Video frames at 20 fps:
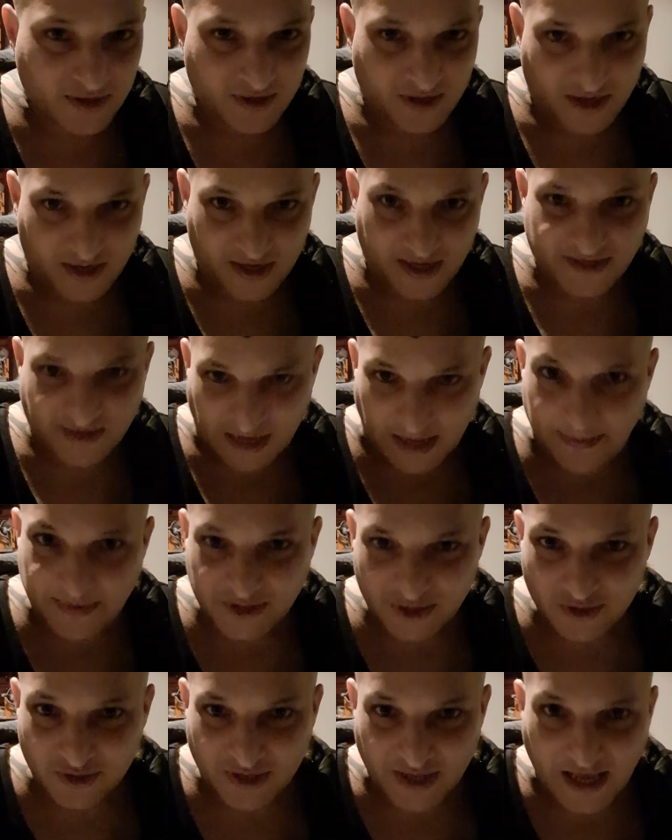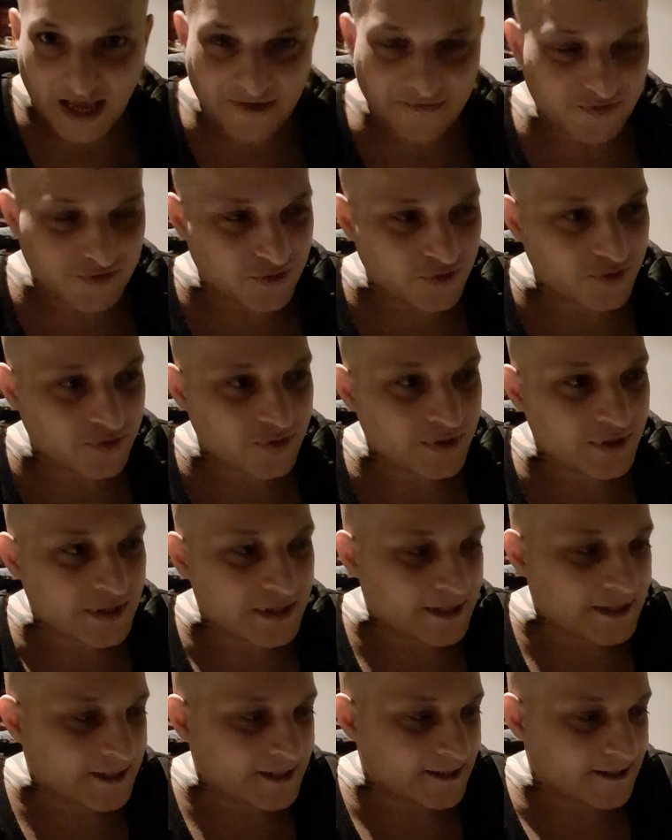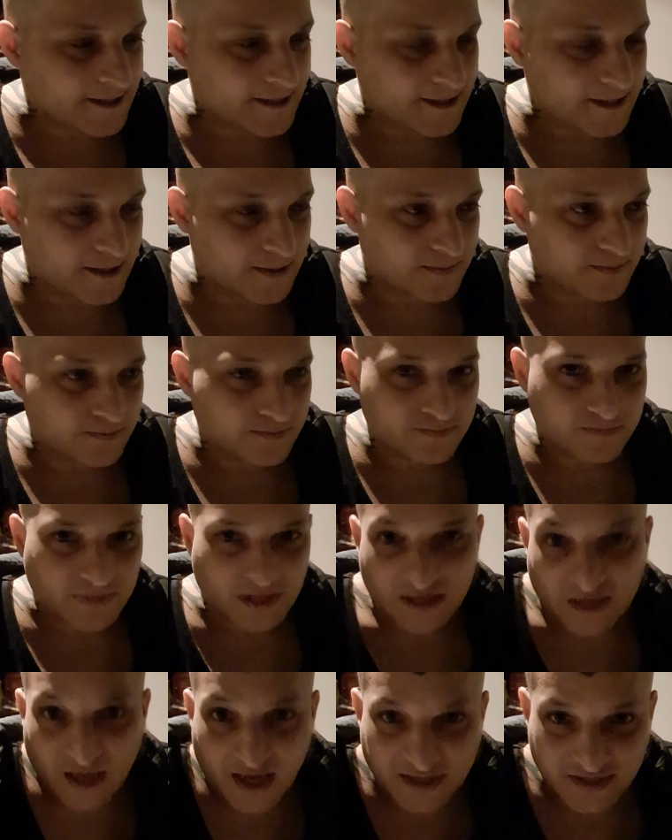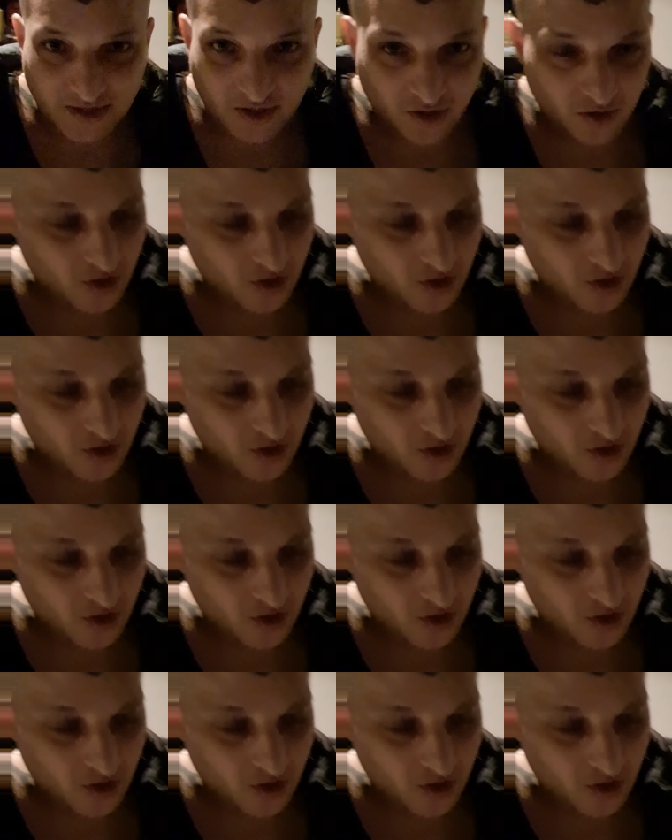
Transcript: unless I absolutely have to, it lasts a lot